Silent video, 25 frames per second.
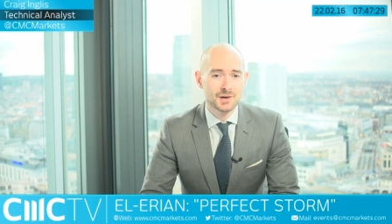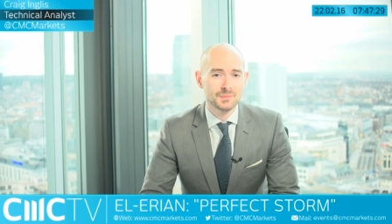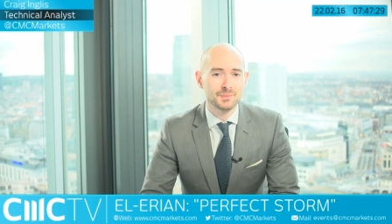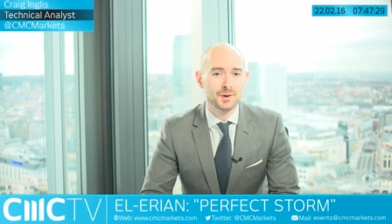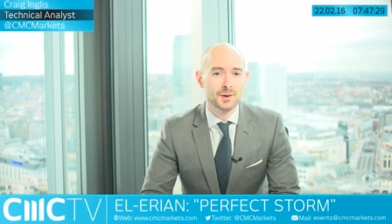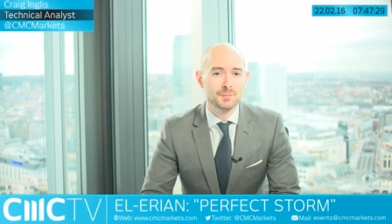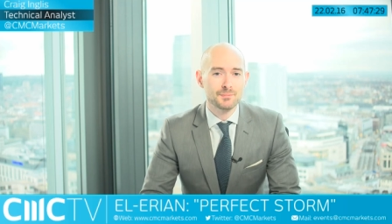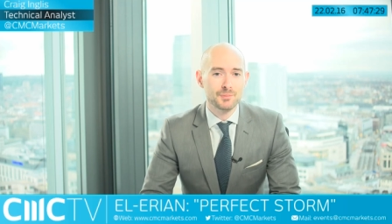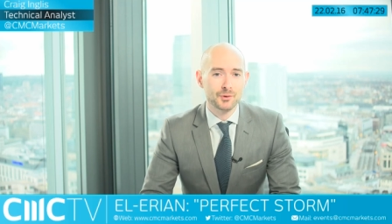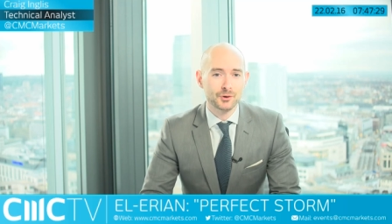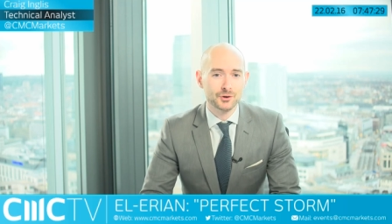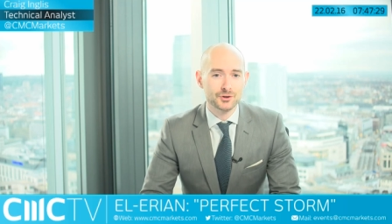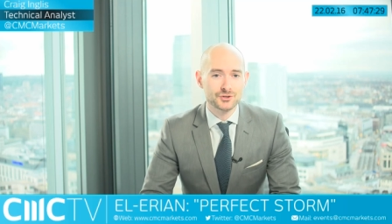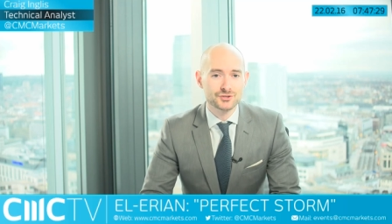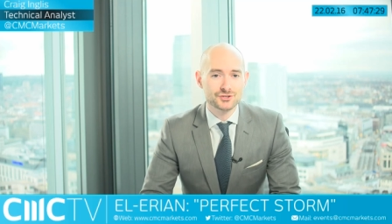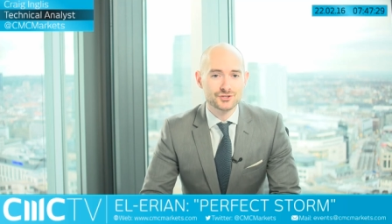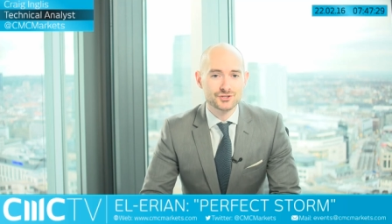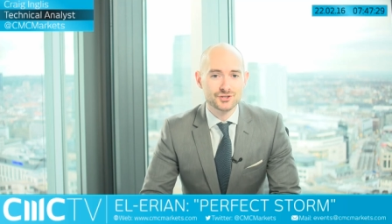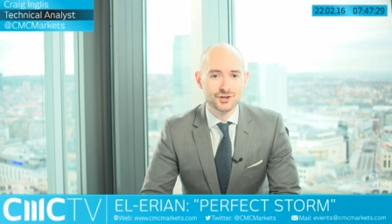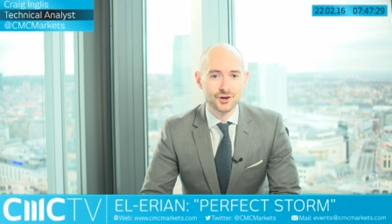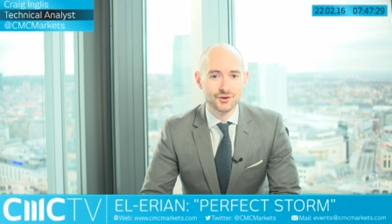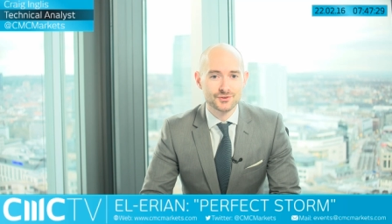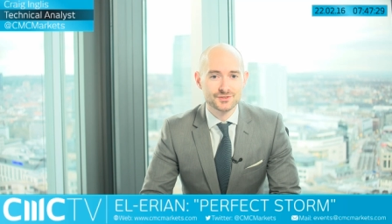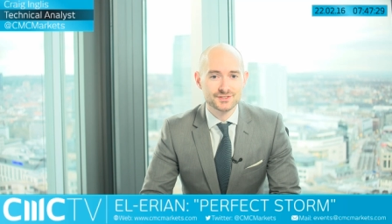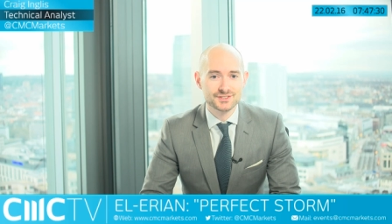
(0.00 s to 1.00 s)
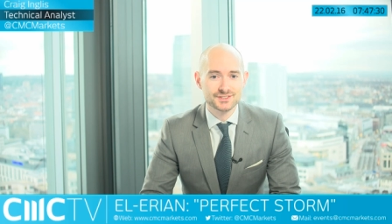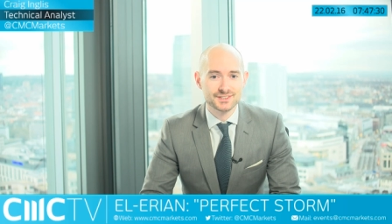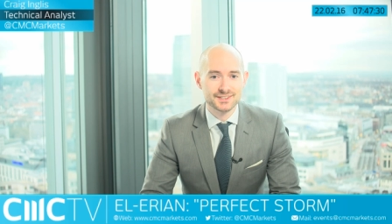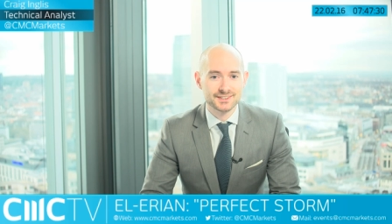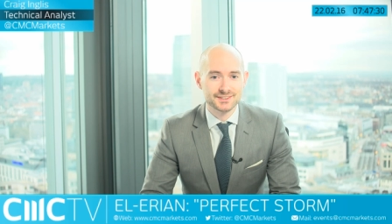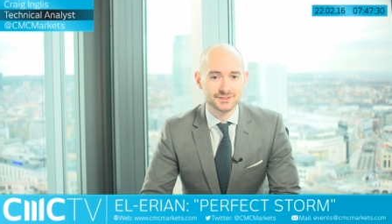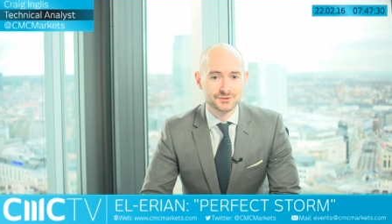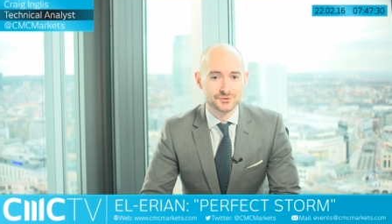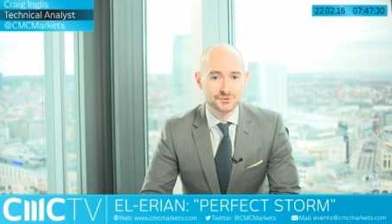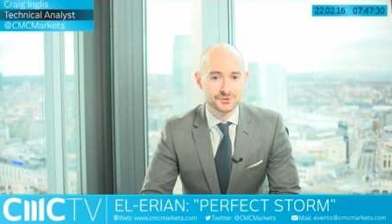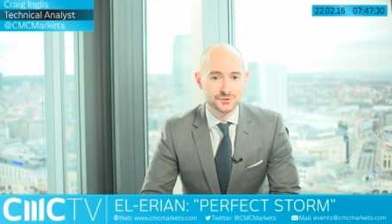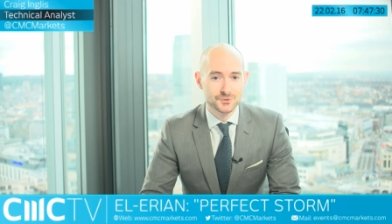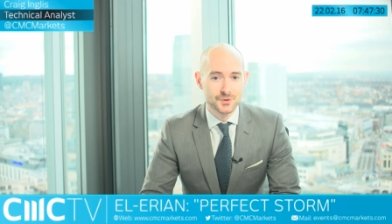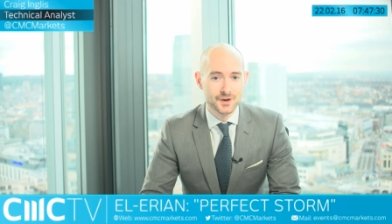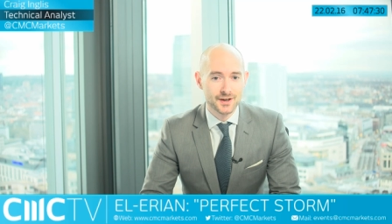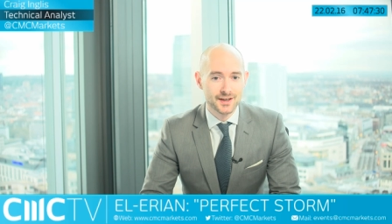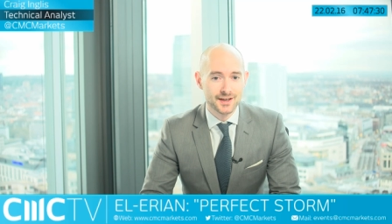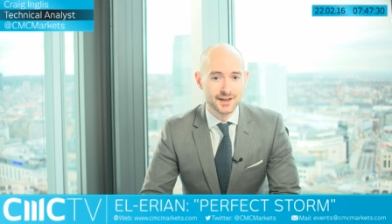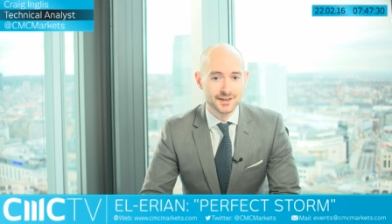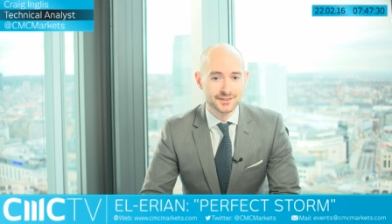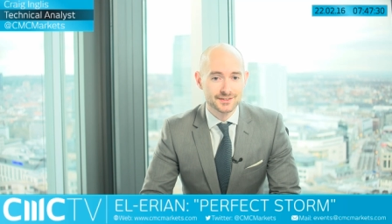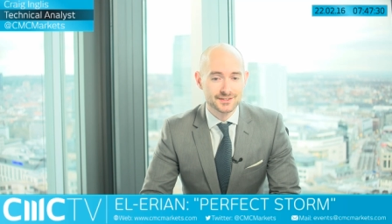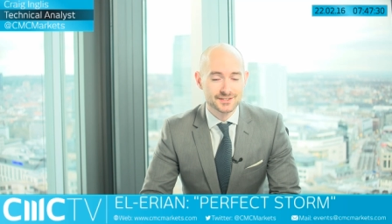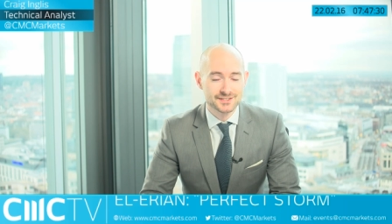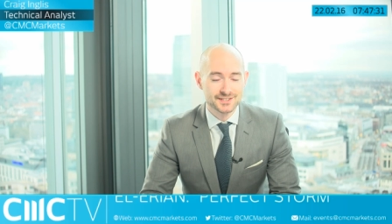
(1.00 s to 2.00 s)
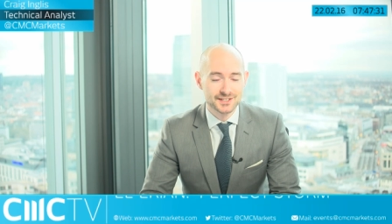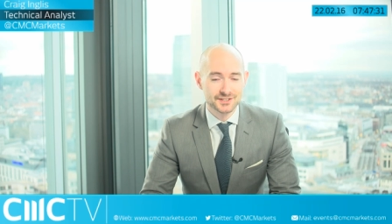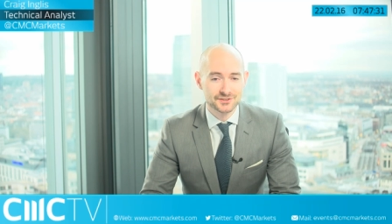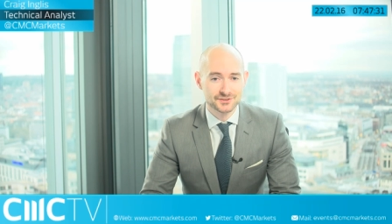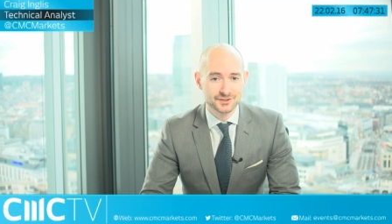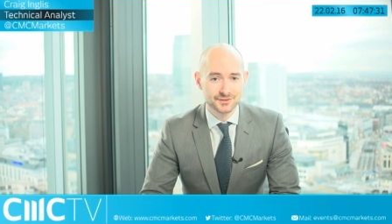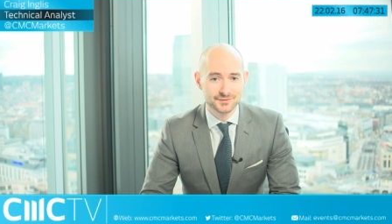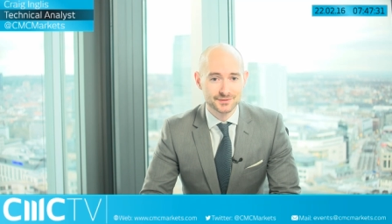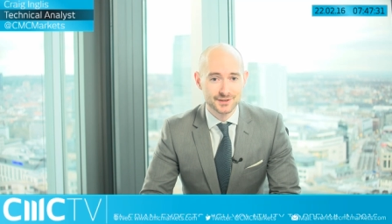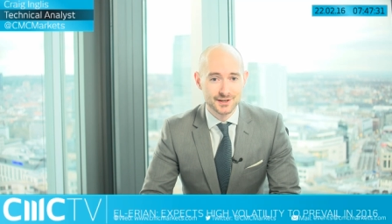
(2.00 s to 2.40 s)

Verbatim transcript: But Boris Johnson, who's quite an eccentric,